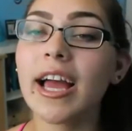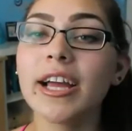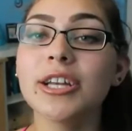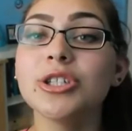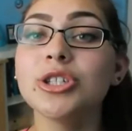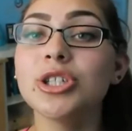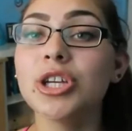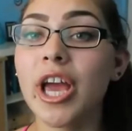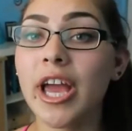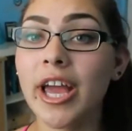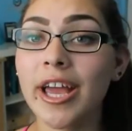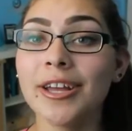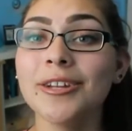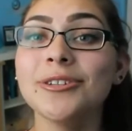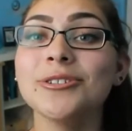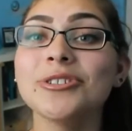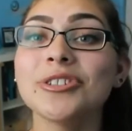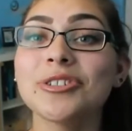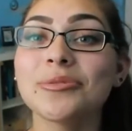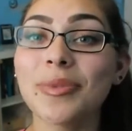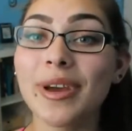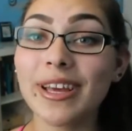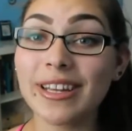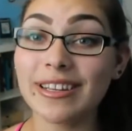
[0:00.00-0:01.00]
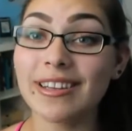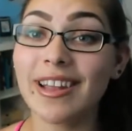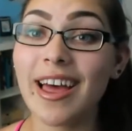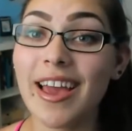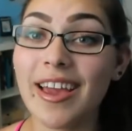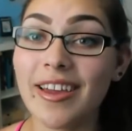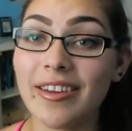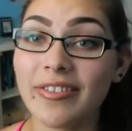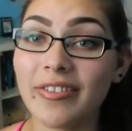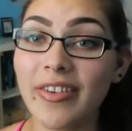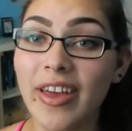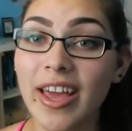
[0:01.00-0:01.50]
I changed my
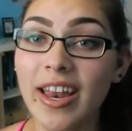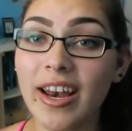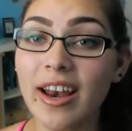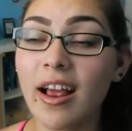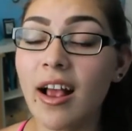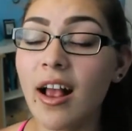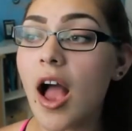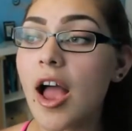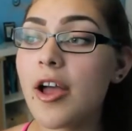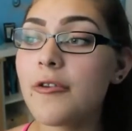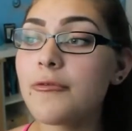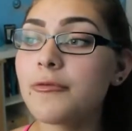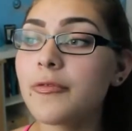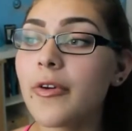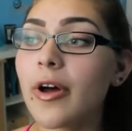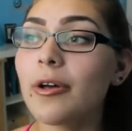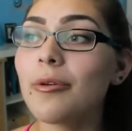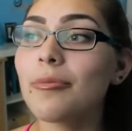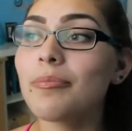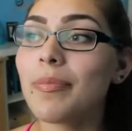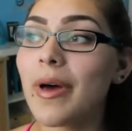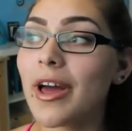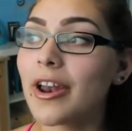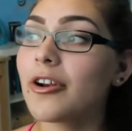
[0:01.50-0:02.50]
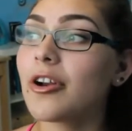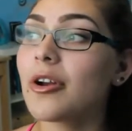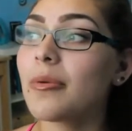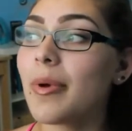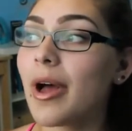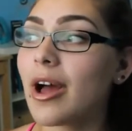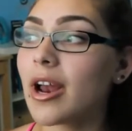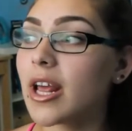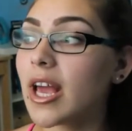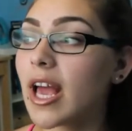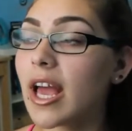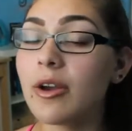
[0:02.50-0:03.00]
life and I felt better
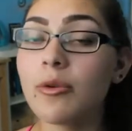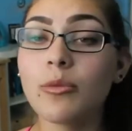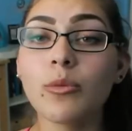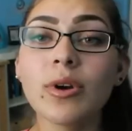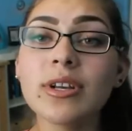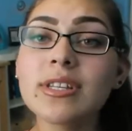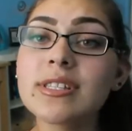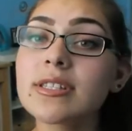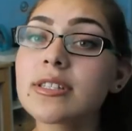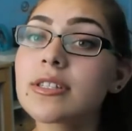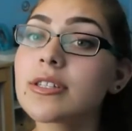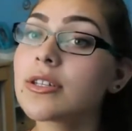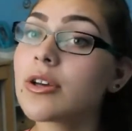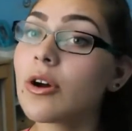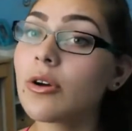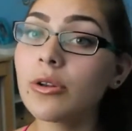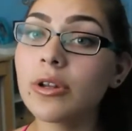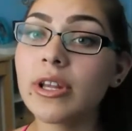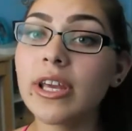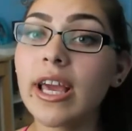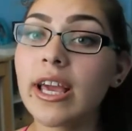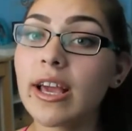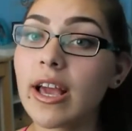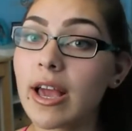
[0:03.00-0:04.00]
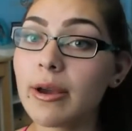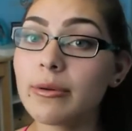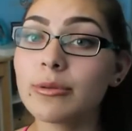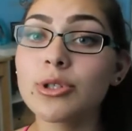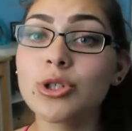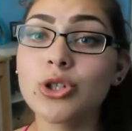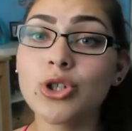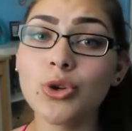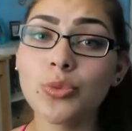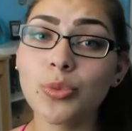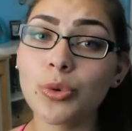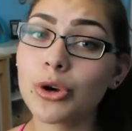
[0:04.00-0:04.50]
about it. It was slowly, it was
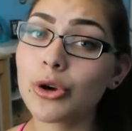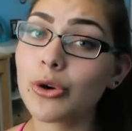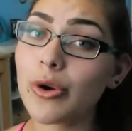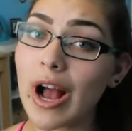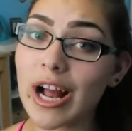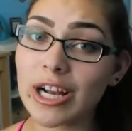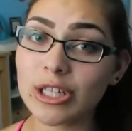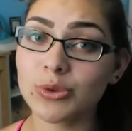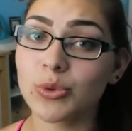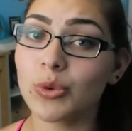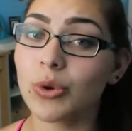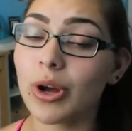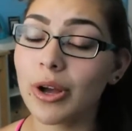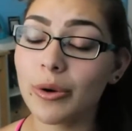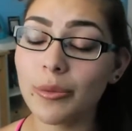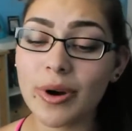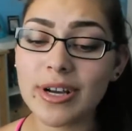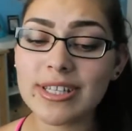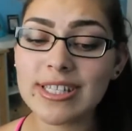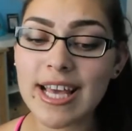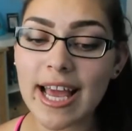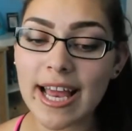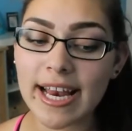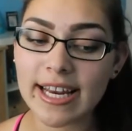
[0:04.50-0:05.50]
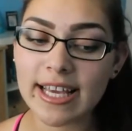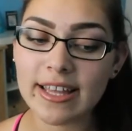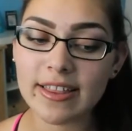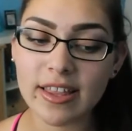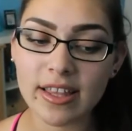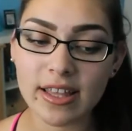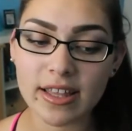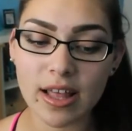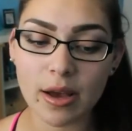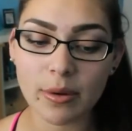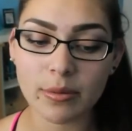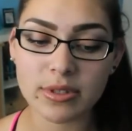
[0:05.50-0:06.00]
super gradual. It wasn't
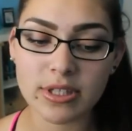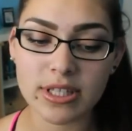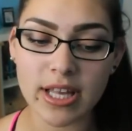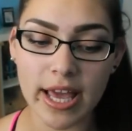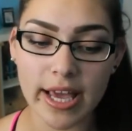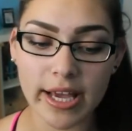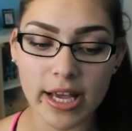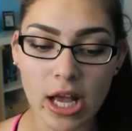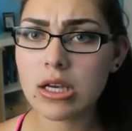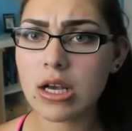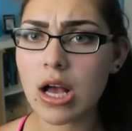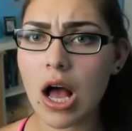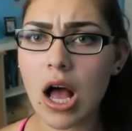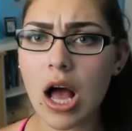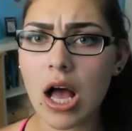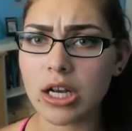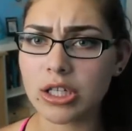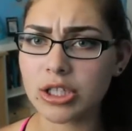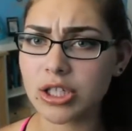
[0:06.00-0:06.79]
anything that was like, gosh,